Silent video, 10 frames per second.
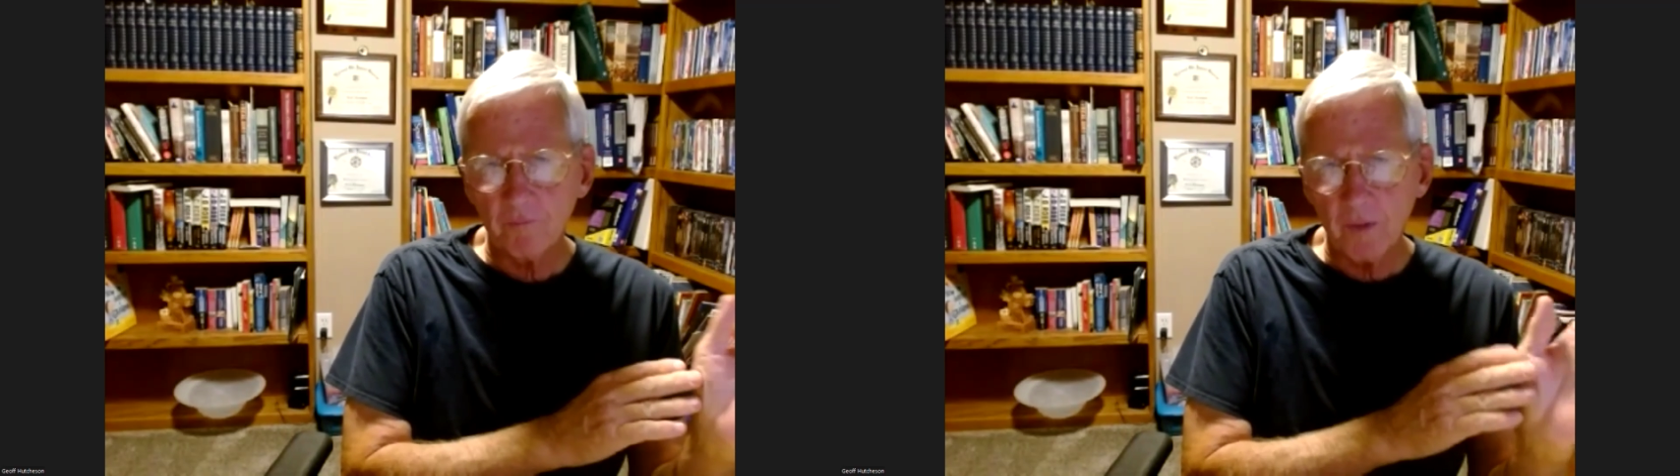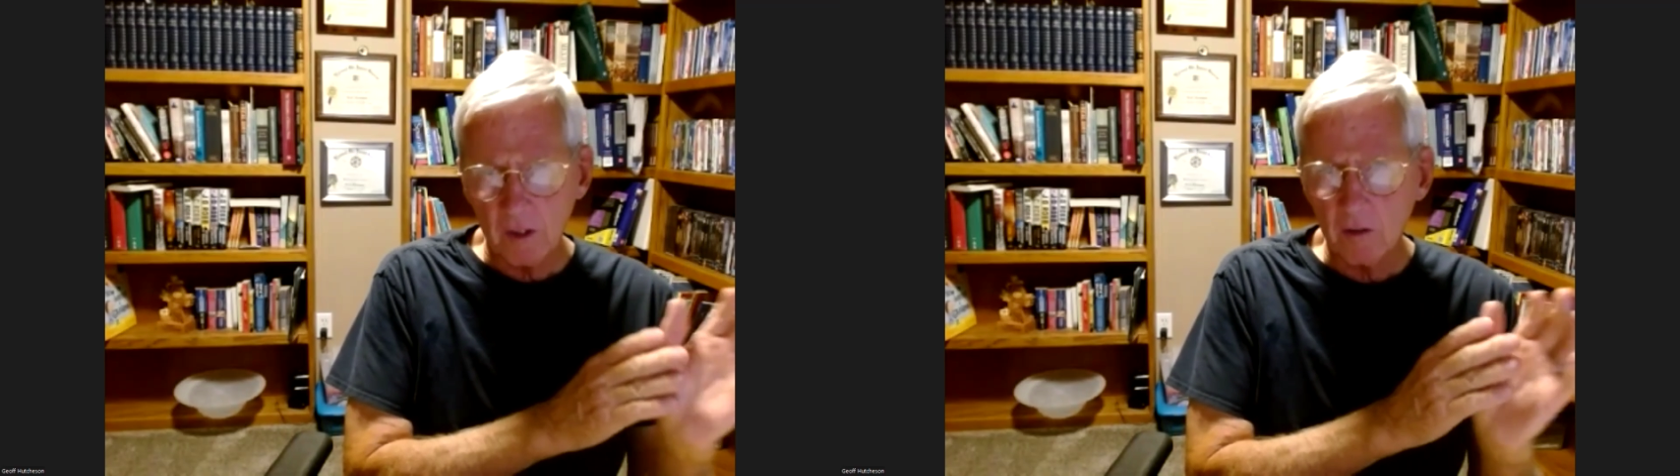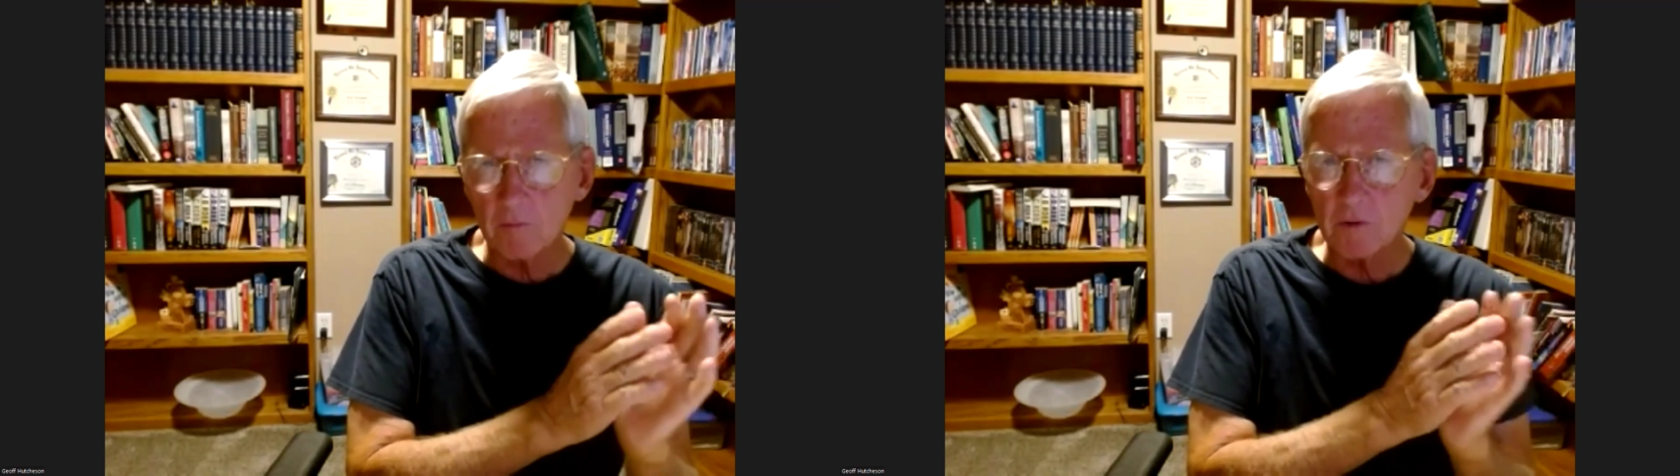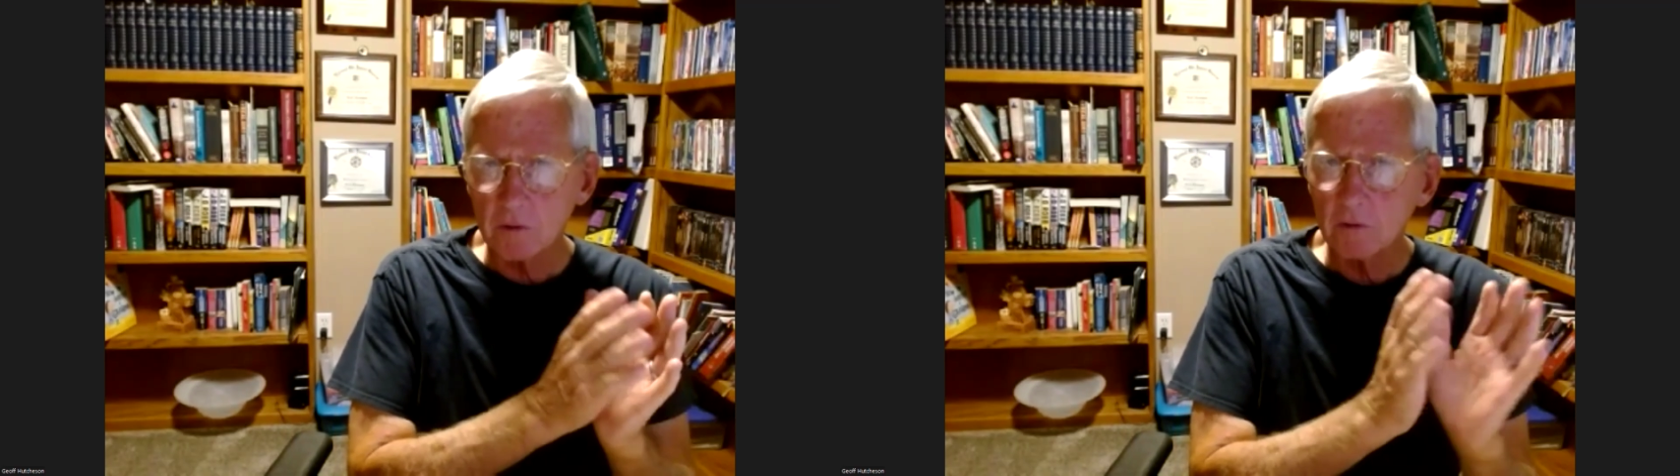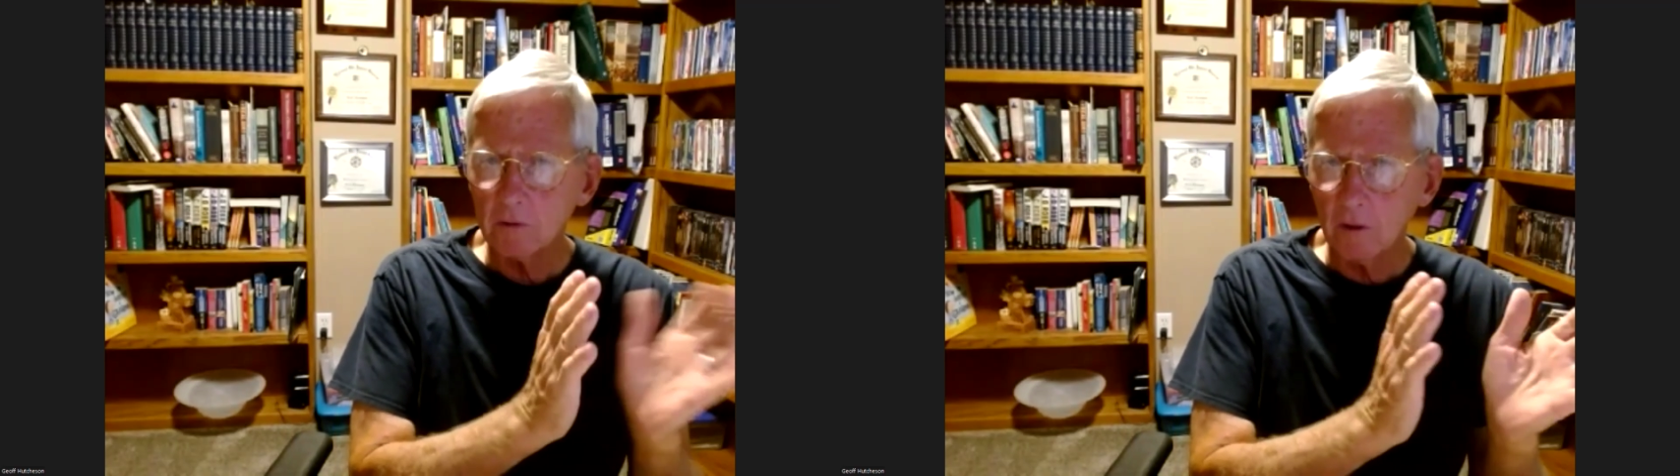
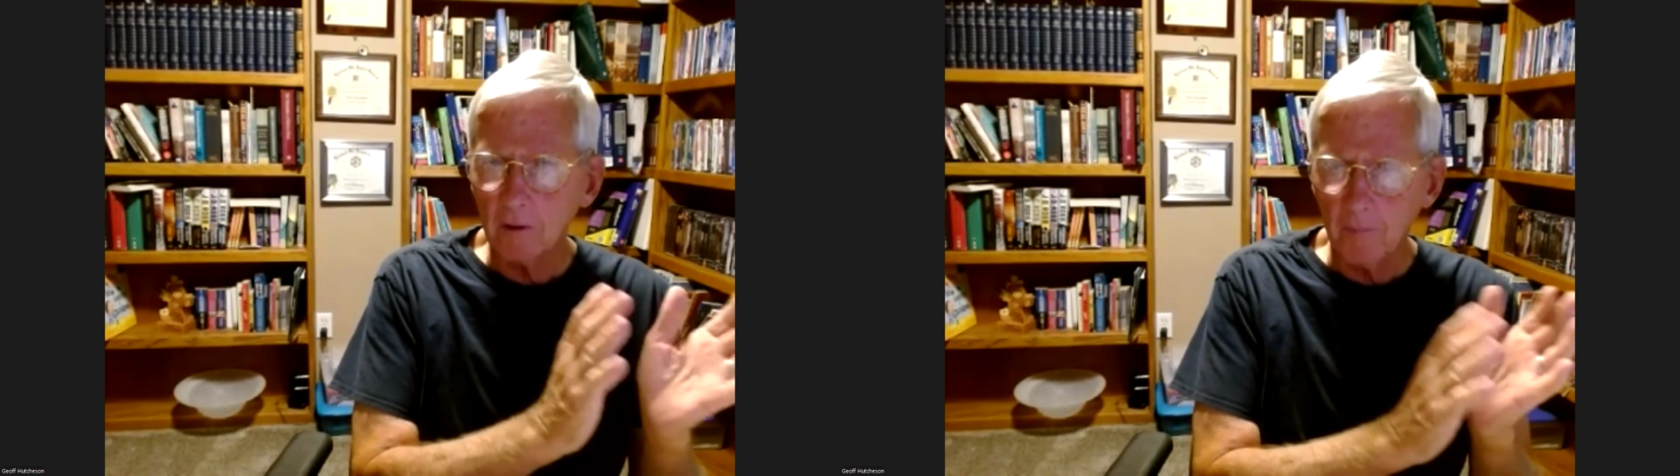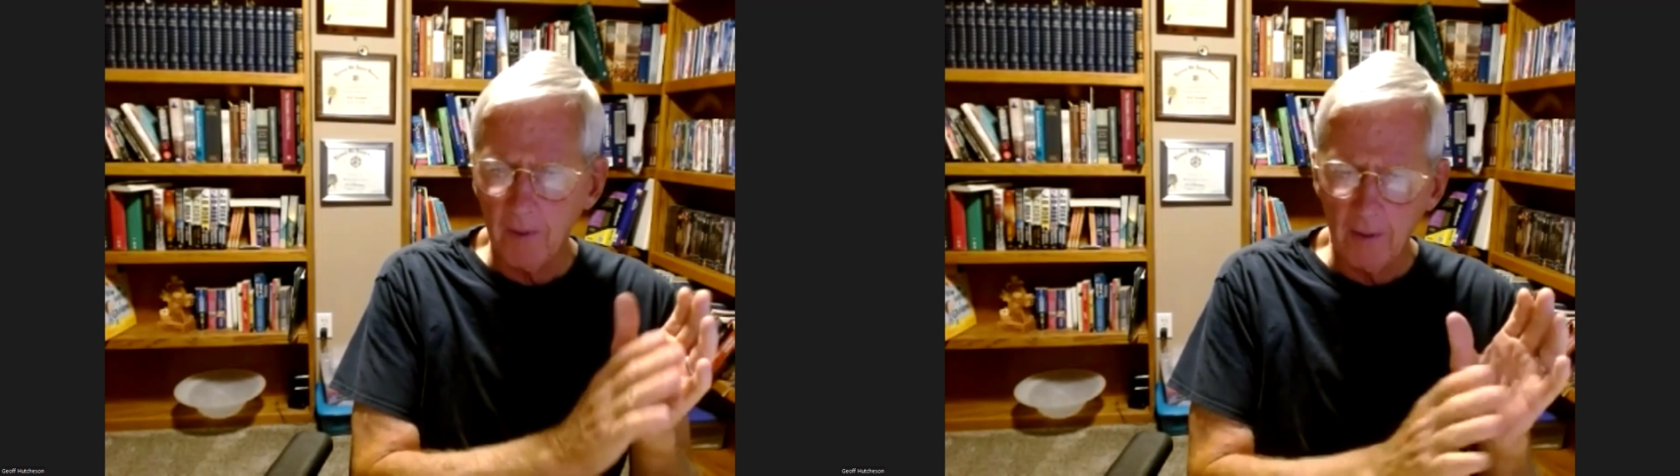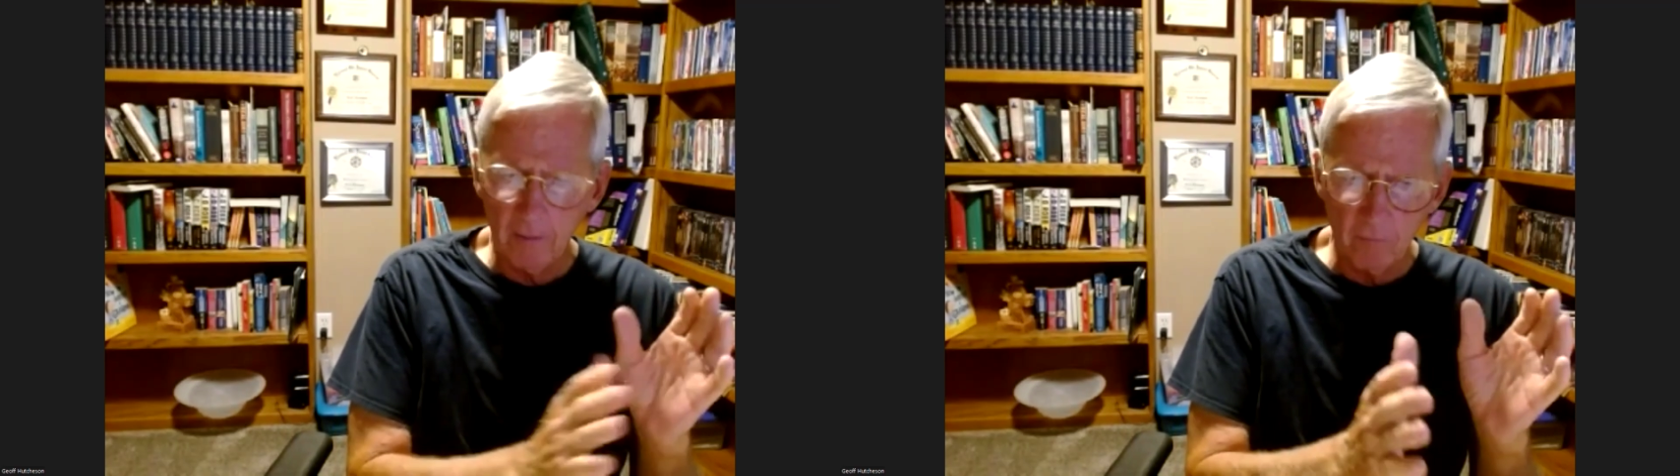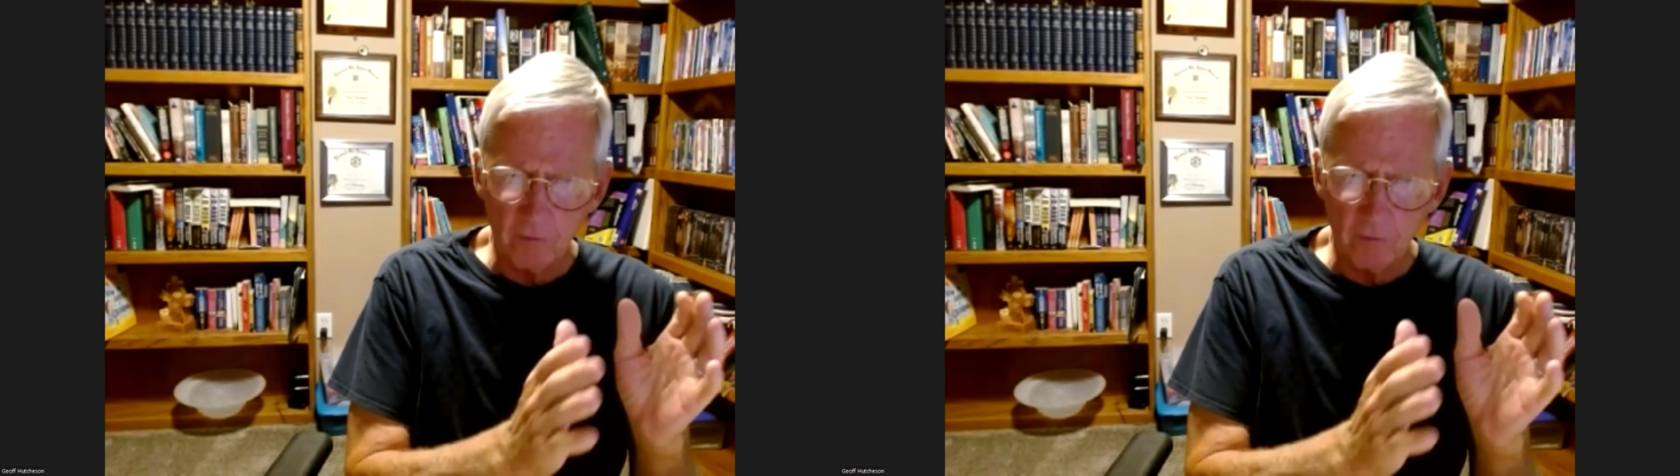becomes independent,